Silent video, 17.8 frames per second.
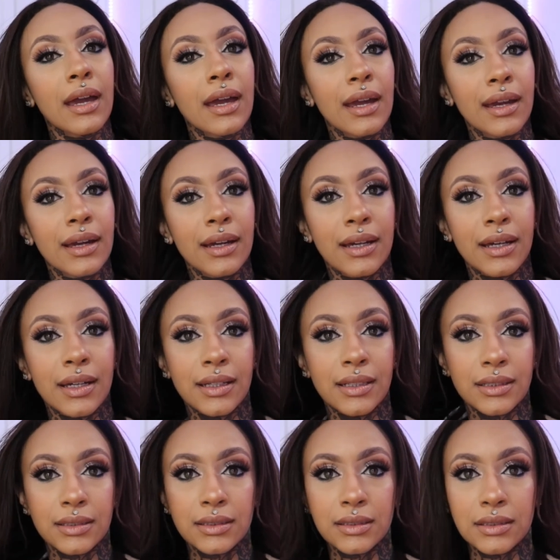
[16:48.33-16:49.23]

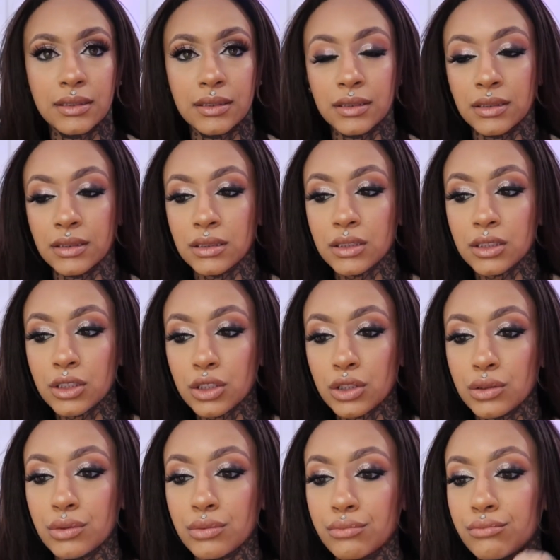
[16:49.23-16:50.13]
and
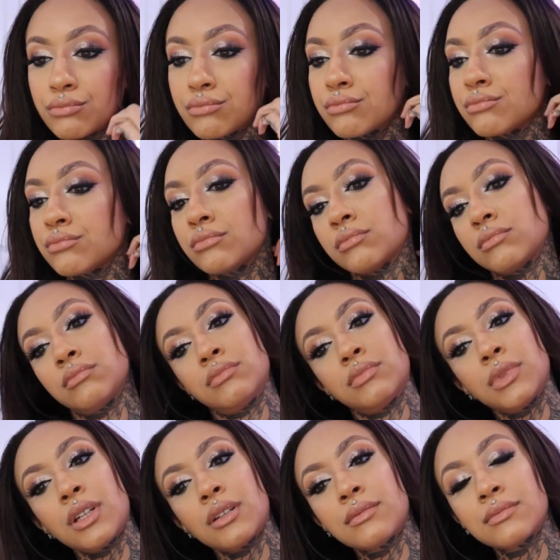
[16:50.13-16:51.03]

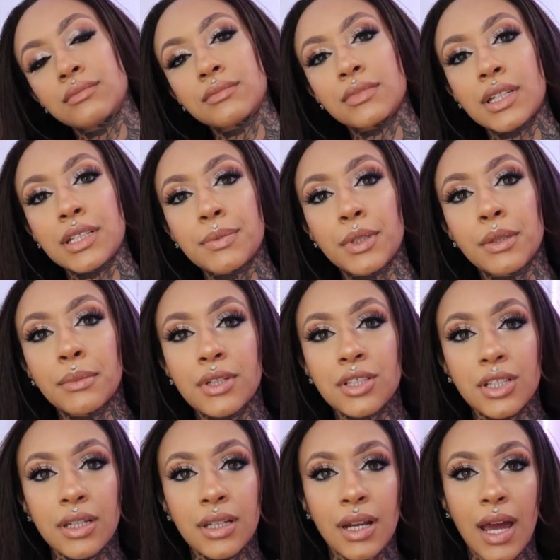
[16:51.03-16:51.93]
yeah, that's pretty
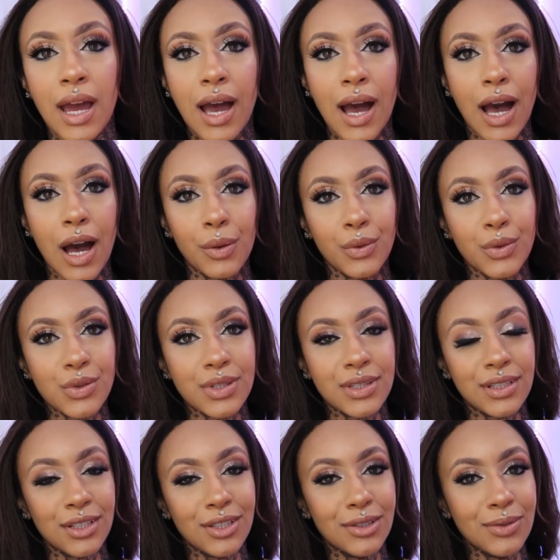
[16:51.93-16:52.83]
much it. I will
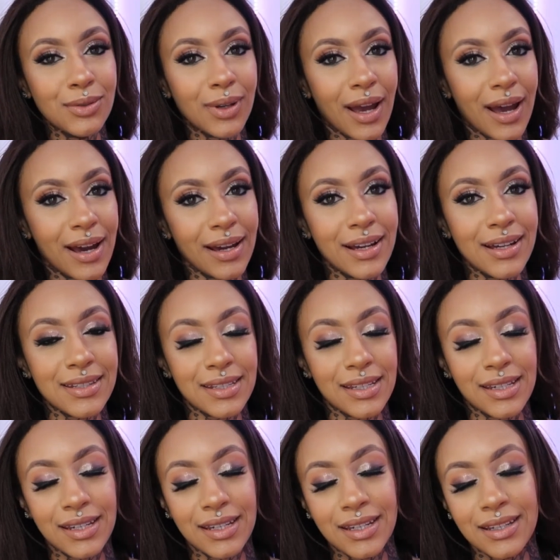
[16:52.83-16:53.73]
see you
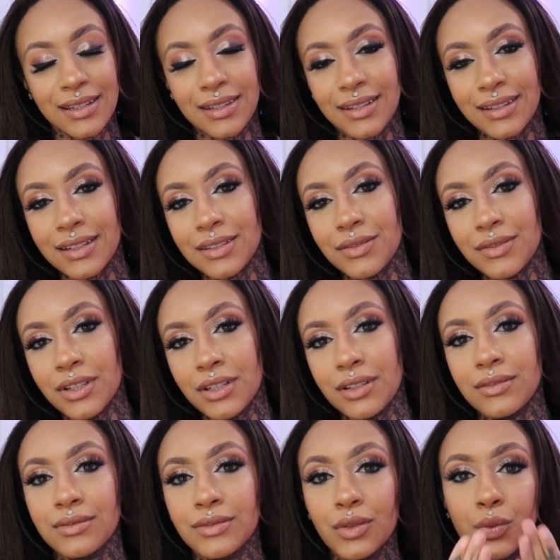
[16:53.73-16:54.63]
guys in the next
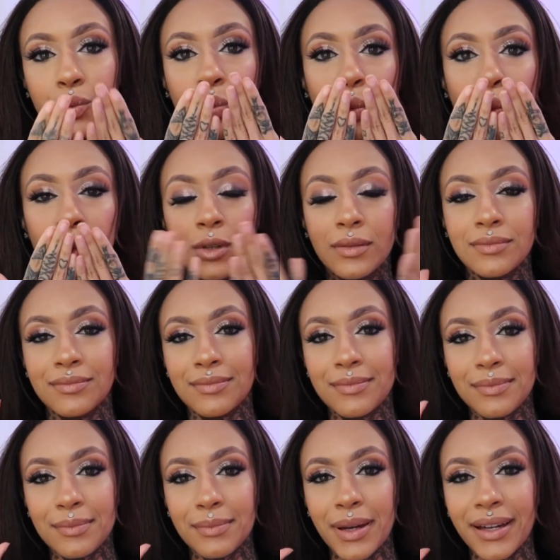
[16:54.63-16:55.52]
video.
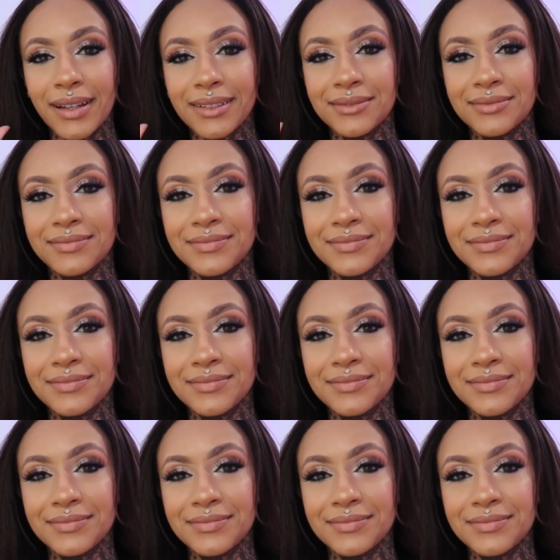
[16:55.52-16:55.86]
Bye.